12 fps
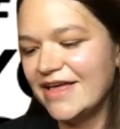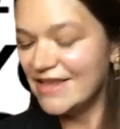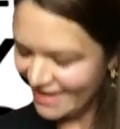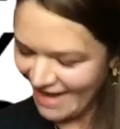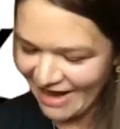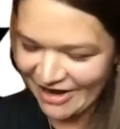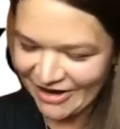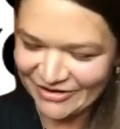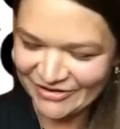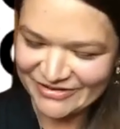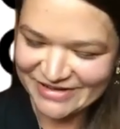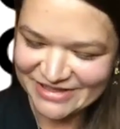
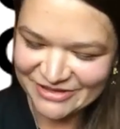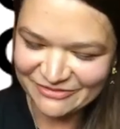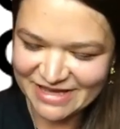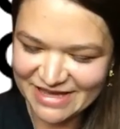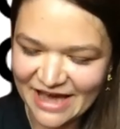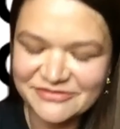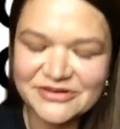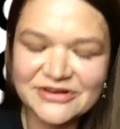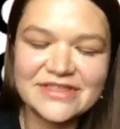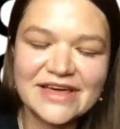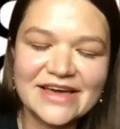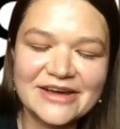Now, the week after
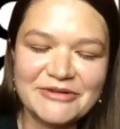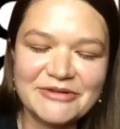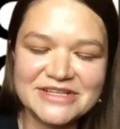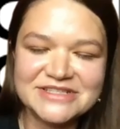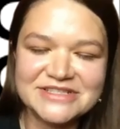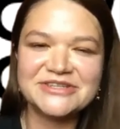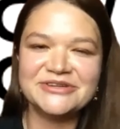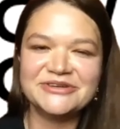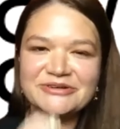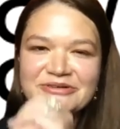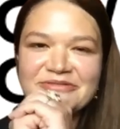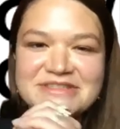that, I went
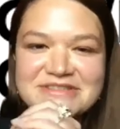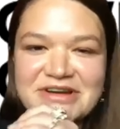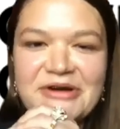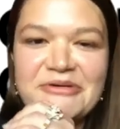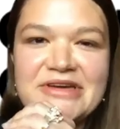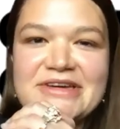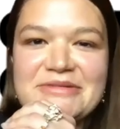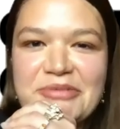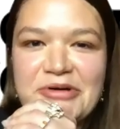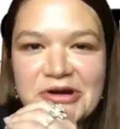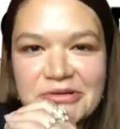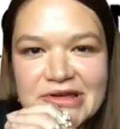to Restart Week in
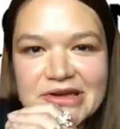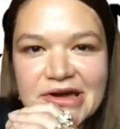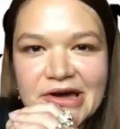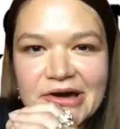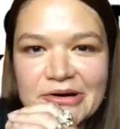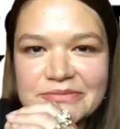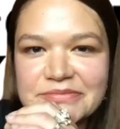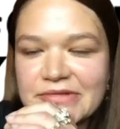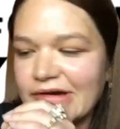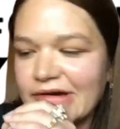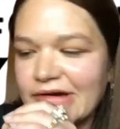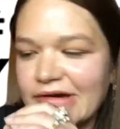Puerto Rico,
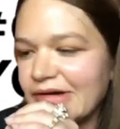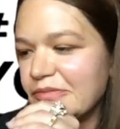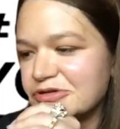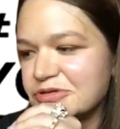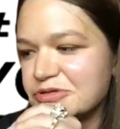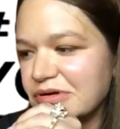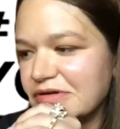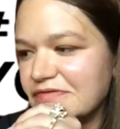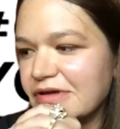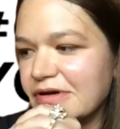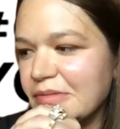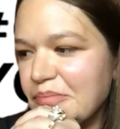which was one of
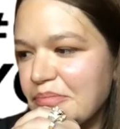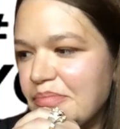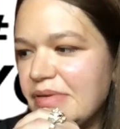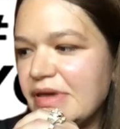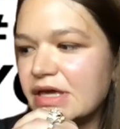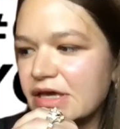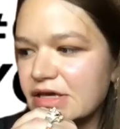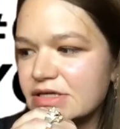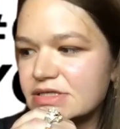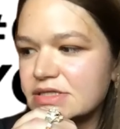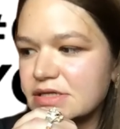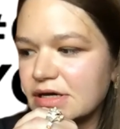the biggest